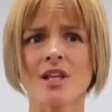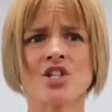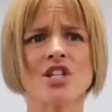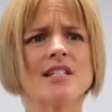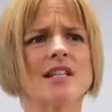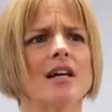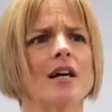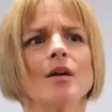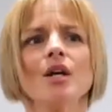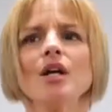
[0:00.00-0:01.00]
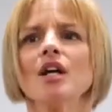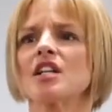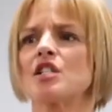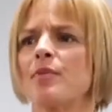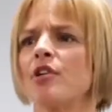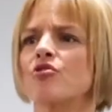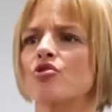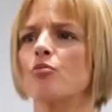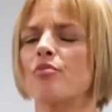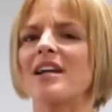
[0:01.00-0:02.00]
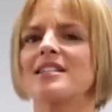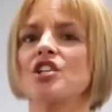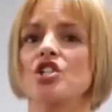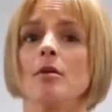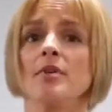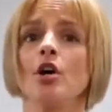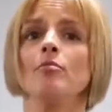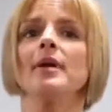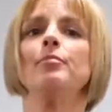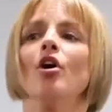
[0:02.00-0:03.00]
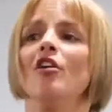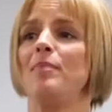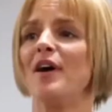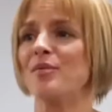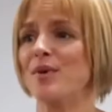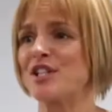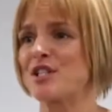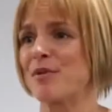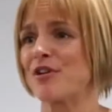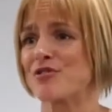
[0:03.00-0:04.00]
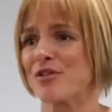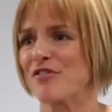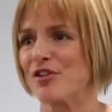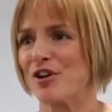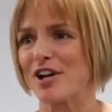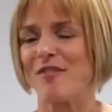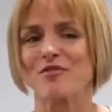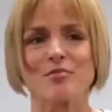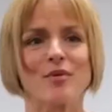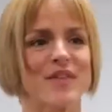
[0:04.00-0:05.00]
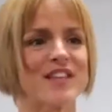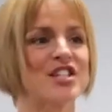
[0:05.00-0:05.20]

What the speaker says: she's a a spiritual practitioner, but don't be put off by the word spiritual if you're not comfortable with it.